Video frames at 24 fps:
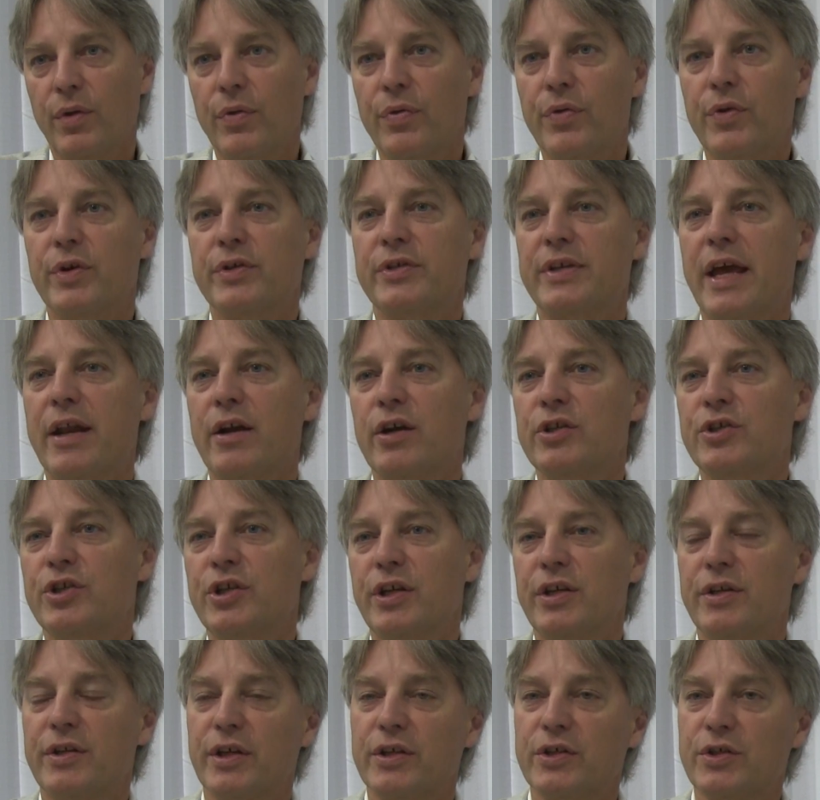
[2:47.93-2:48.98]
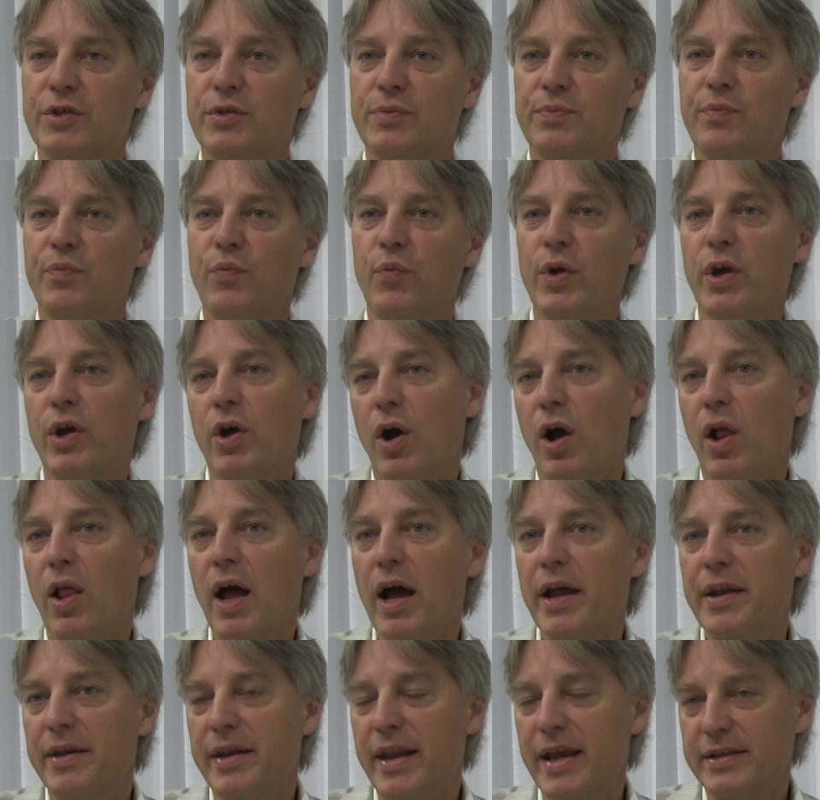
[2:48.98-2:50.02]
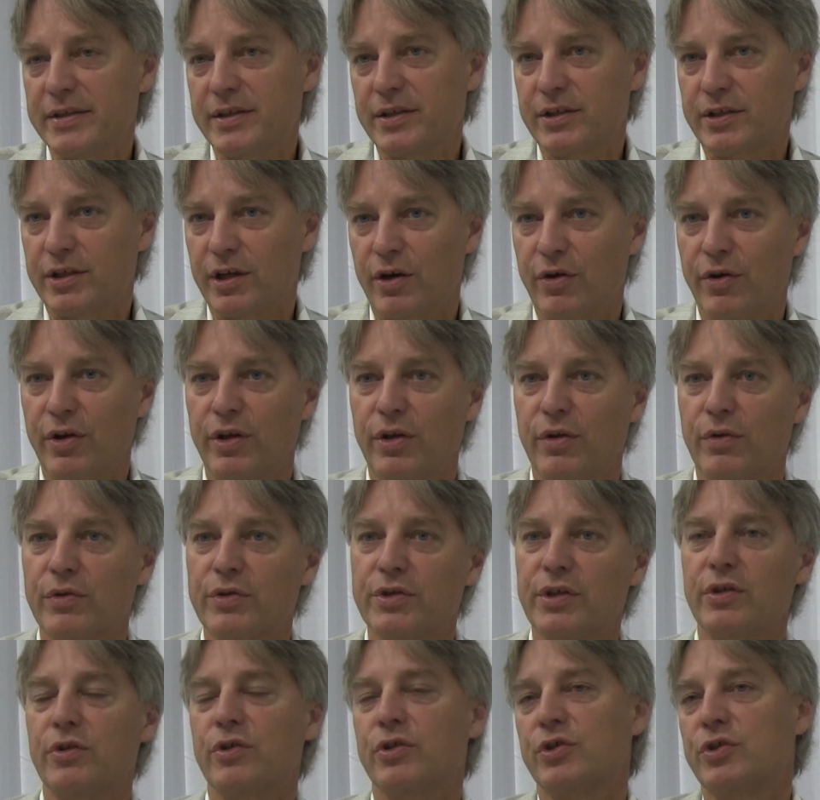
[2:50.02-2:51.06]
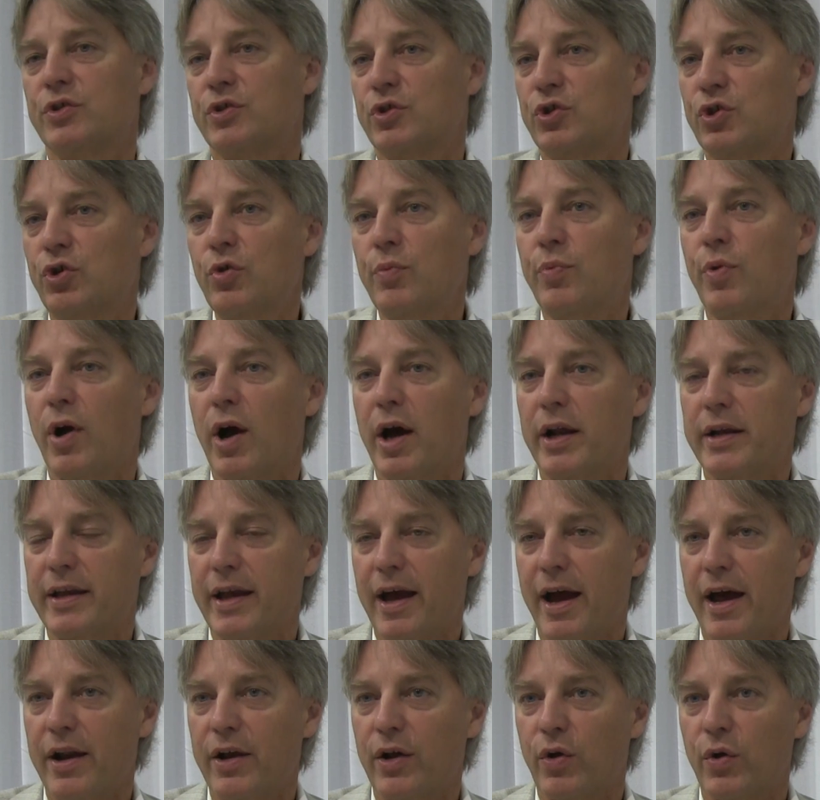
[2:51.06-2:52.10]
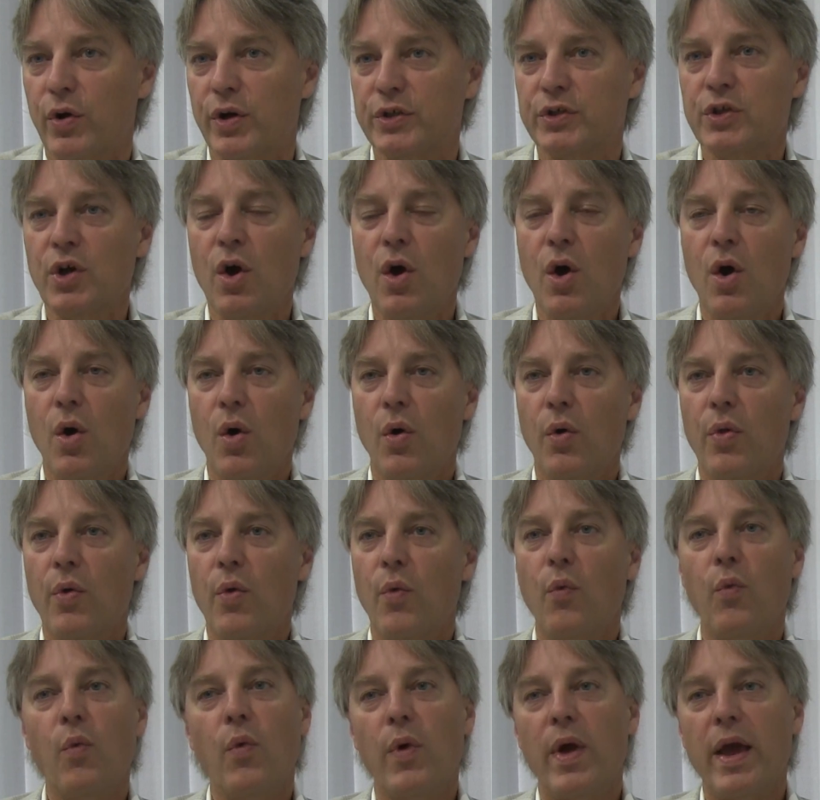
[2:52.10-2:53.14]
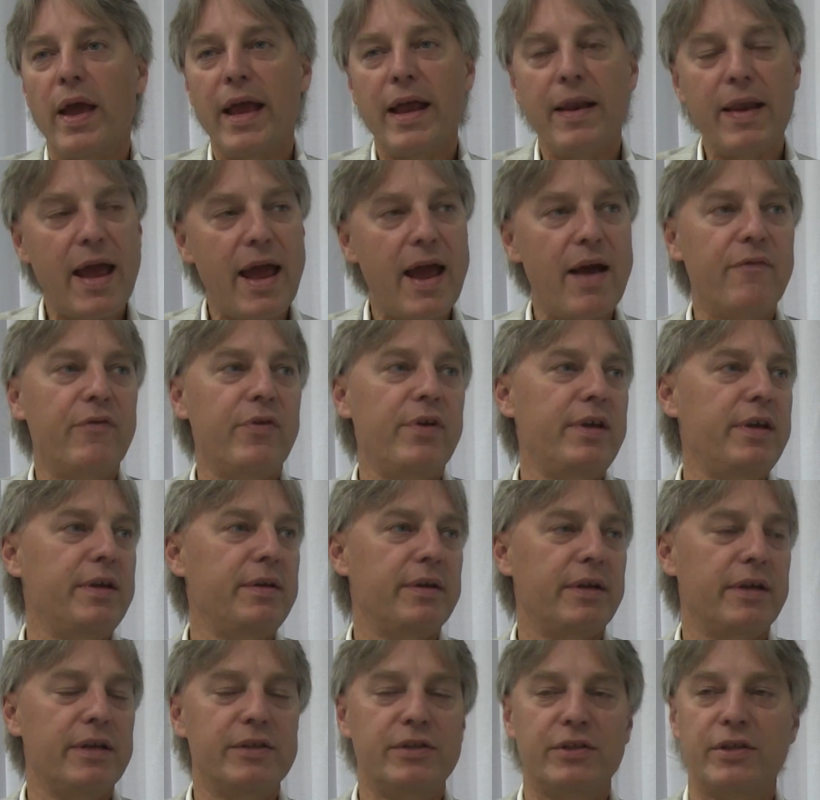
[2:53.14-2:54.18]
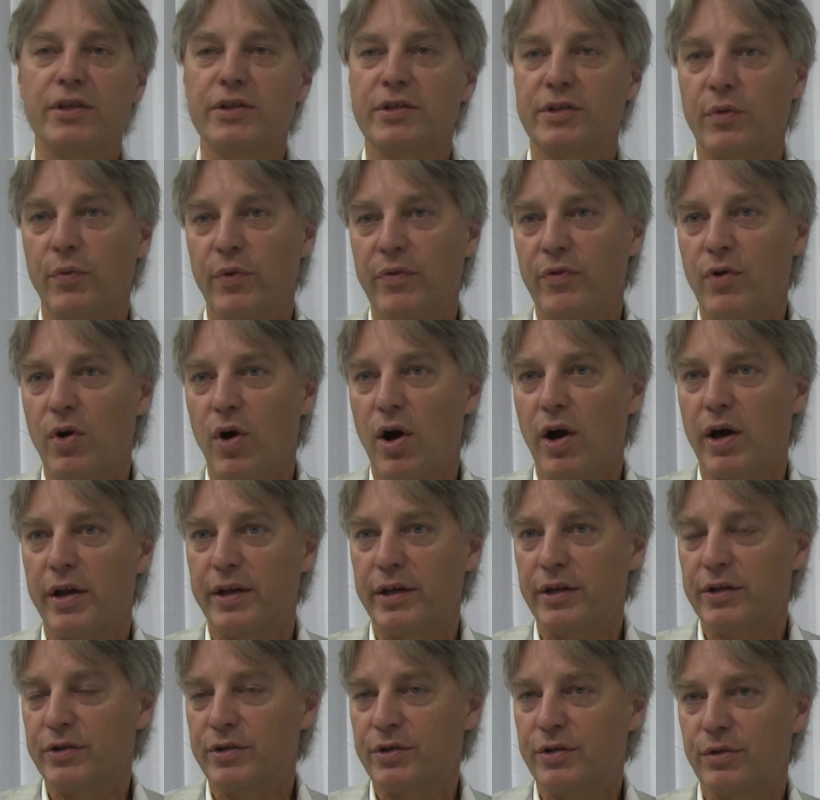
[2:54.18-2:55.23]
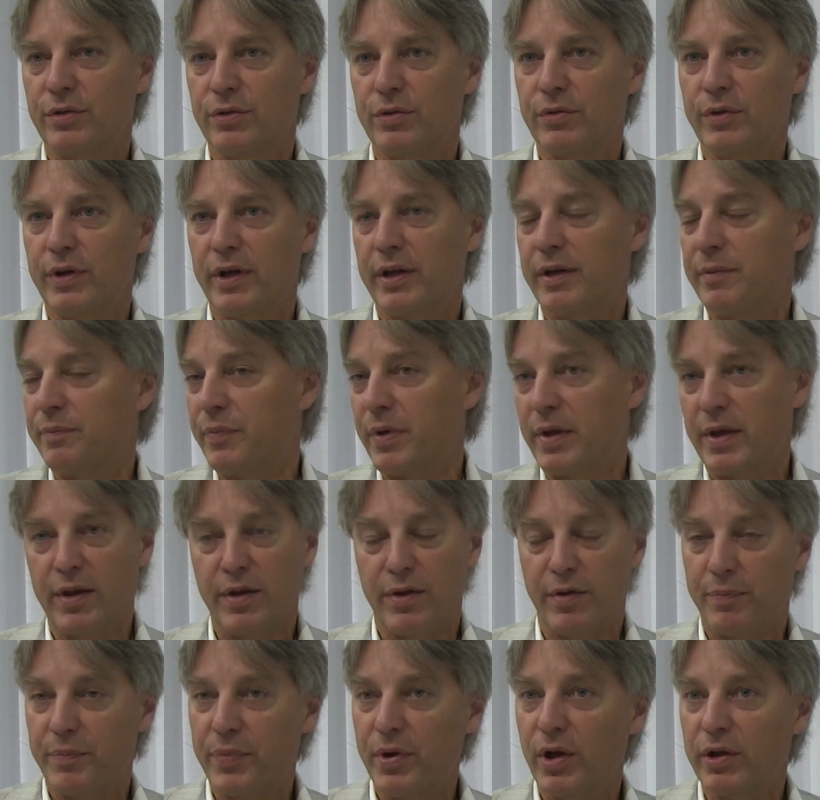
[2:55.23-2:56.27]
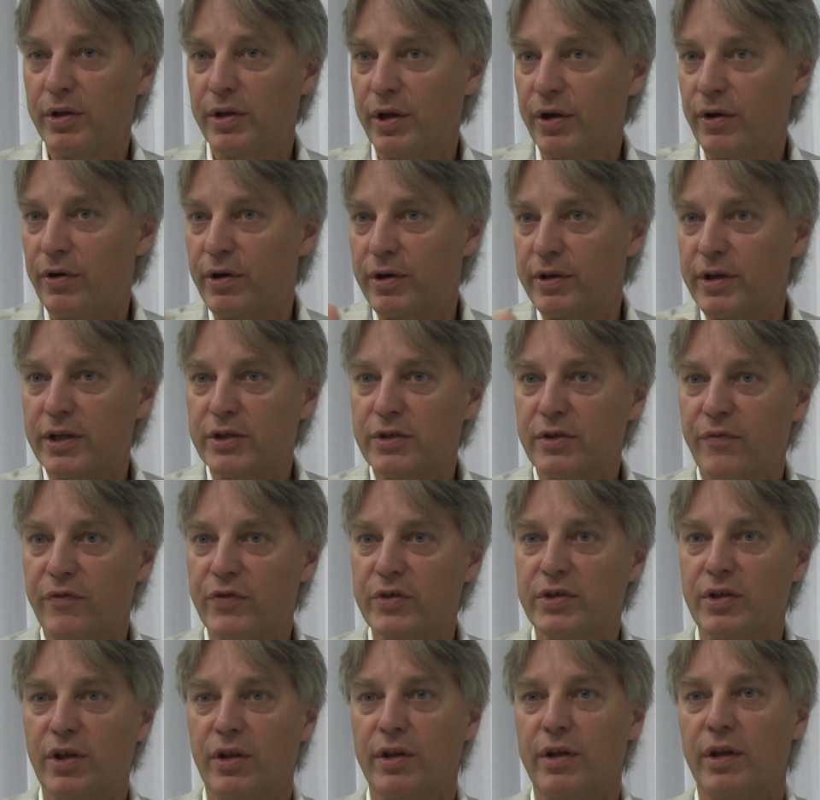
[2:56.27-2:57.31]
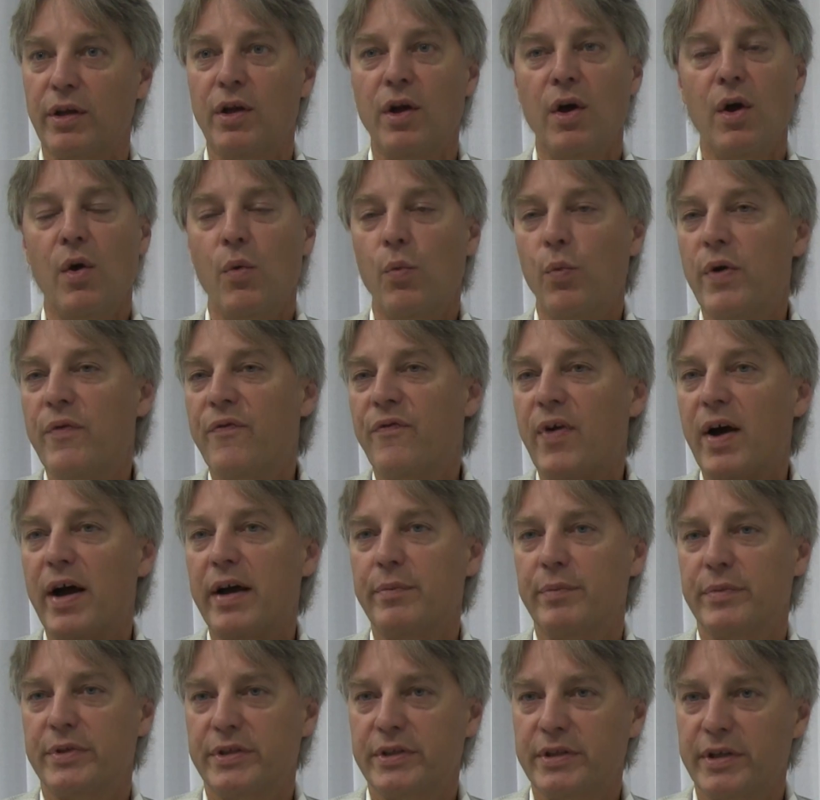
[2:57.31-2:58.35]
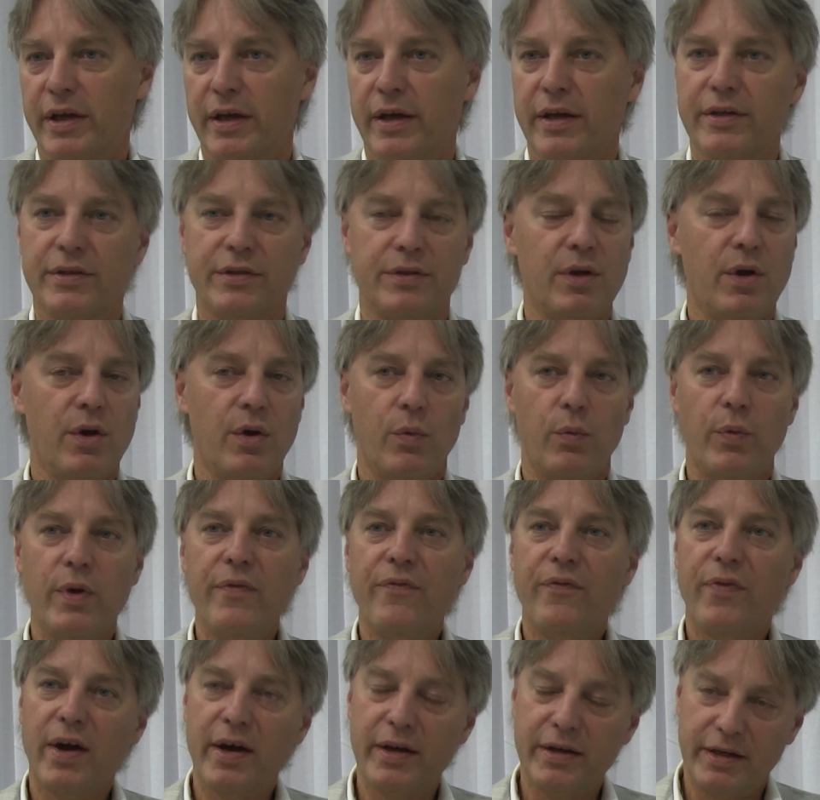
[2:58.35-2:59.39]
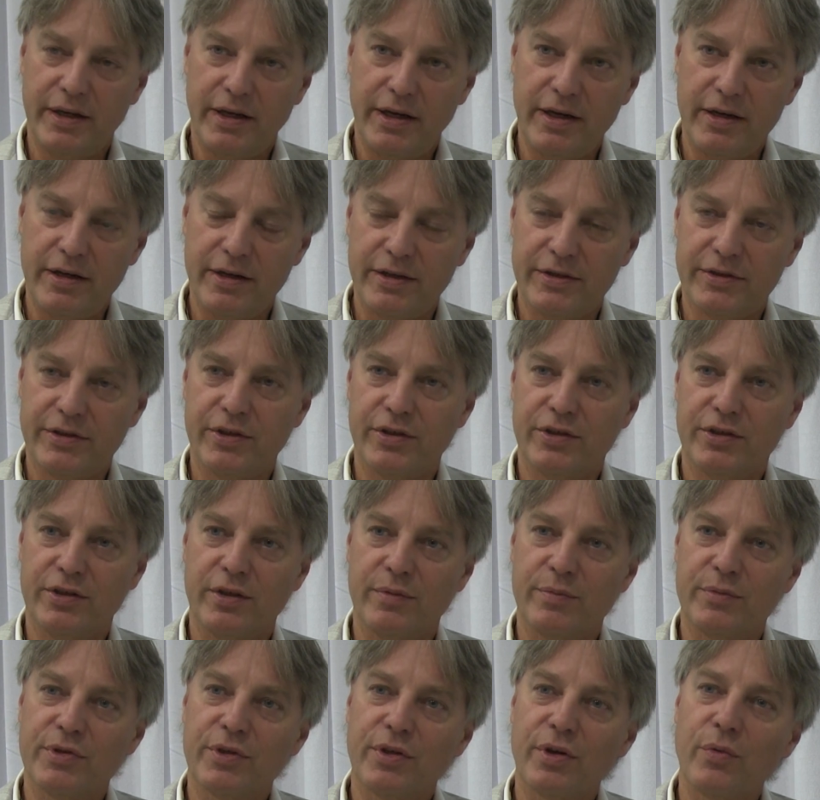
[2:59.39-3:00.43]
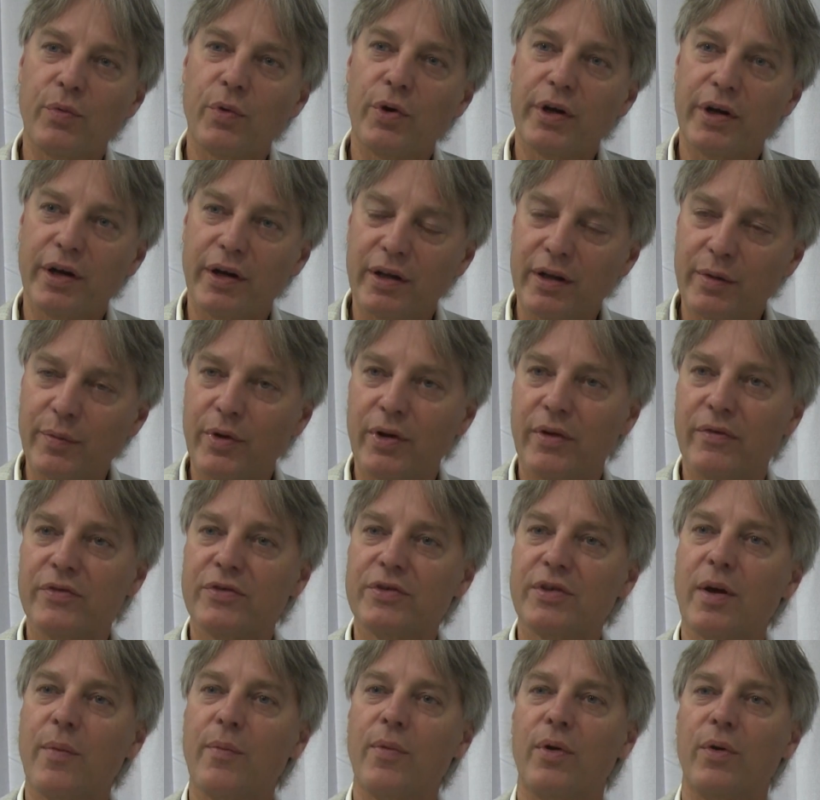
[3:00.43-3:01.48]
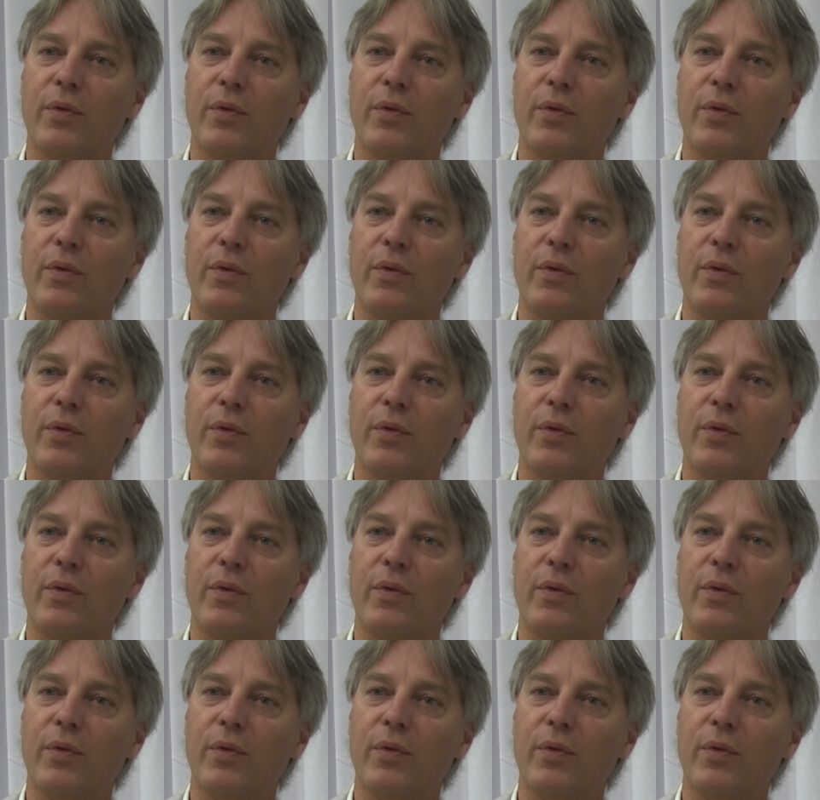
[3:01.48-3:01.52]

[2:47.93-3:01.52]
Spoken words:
There's energy that's we call unnecessary use, and there's 2 broad categories. In every instance that we've gone into in a building or an industrial facility, we find mistakes. We find heating systems that are working in the middle of summer.